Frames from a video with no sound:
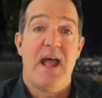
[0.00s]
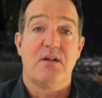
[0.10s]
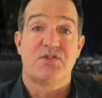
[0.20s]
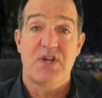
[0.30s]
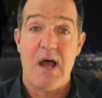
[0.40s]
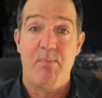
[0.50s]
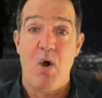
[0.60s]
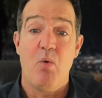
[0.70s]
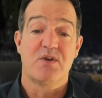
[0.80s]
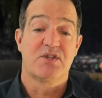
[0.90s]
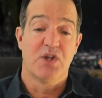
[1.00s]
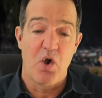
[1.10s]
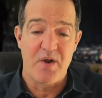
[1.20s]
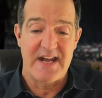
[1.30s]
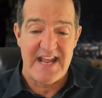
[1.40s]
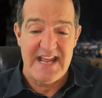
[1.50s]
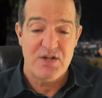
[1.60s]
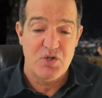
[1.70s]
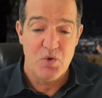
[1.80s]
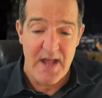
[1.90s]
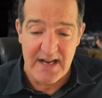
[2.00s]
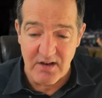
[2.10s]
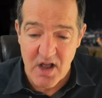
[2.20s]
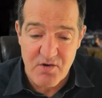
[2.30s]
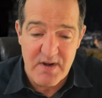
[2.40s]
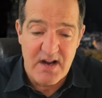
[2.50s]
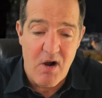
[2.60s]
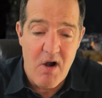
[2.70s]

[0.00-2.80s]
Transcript: El Chapo was loaded into a laundry